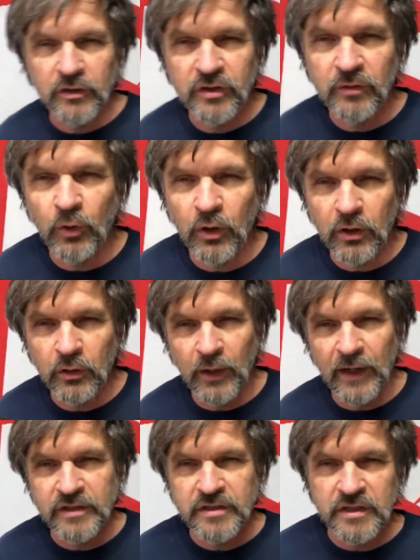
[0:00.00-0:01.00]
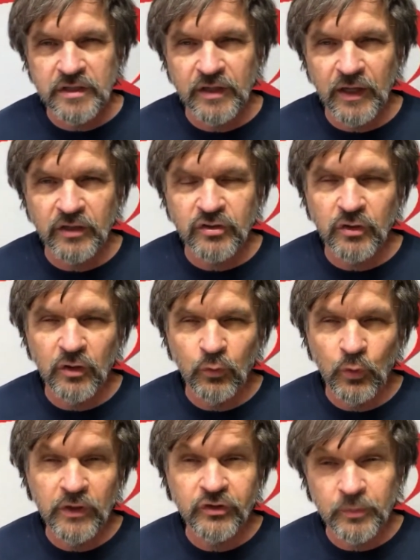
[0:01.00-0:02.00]
Tibhar Grass D-Tex
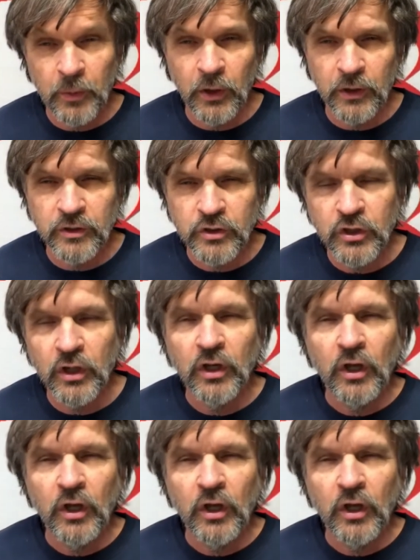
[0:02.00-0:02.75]
with sponge.